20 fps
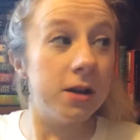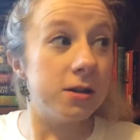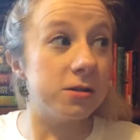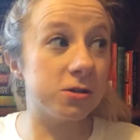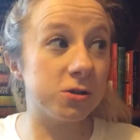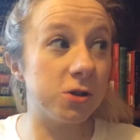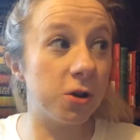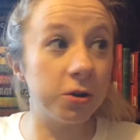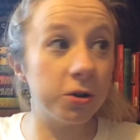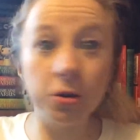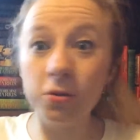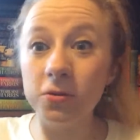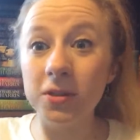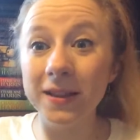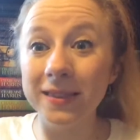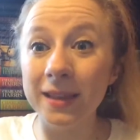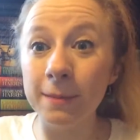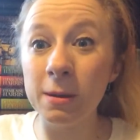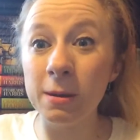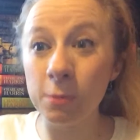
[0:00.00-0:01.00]
So you'd
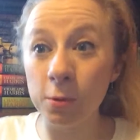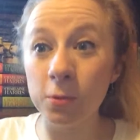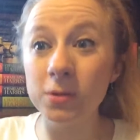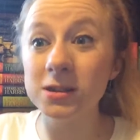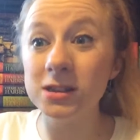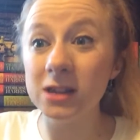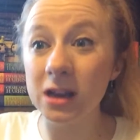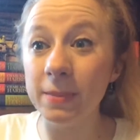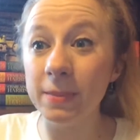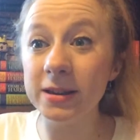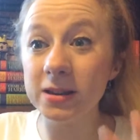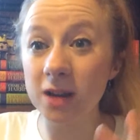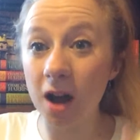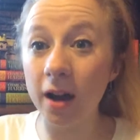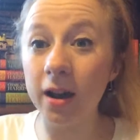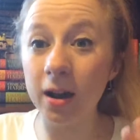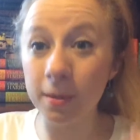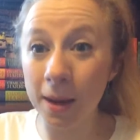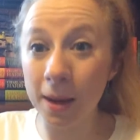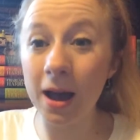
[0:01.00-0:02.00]
think that people would still be
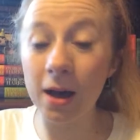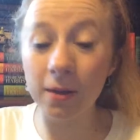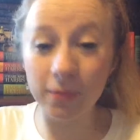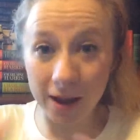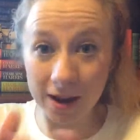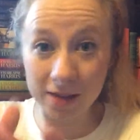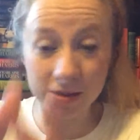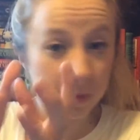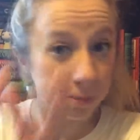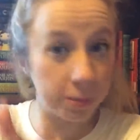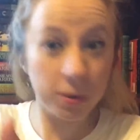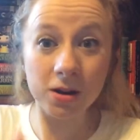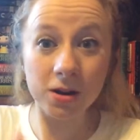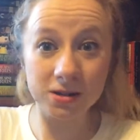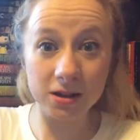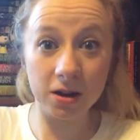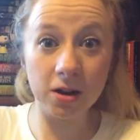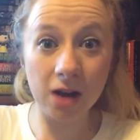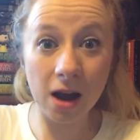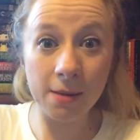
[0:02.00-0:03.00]
talking about, like, the
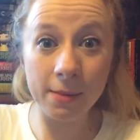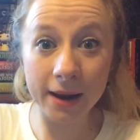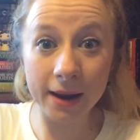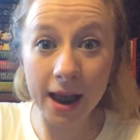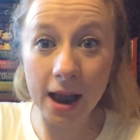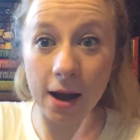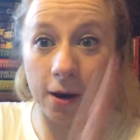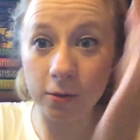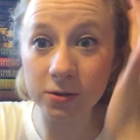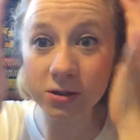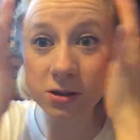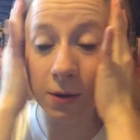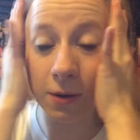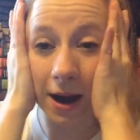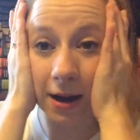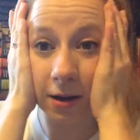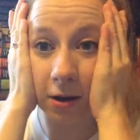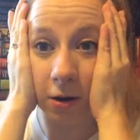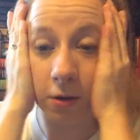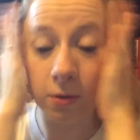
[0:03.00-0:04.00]
books that are coming out. So
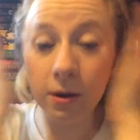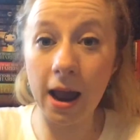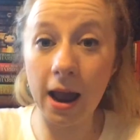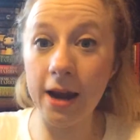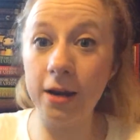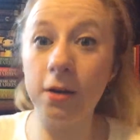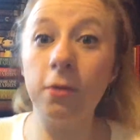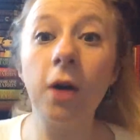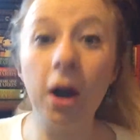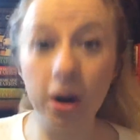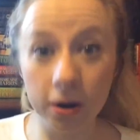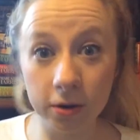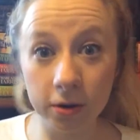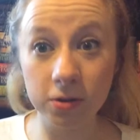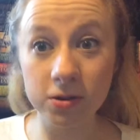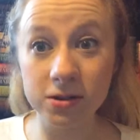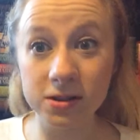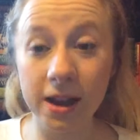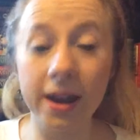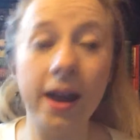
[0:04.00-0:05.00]
I don't
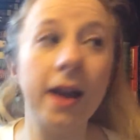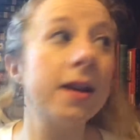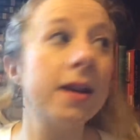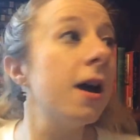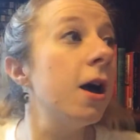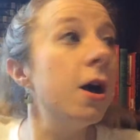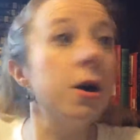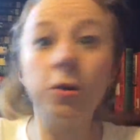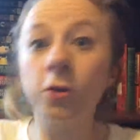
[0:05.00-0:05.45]
understand.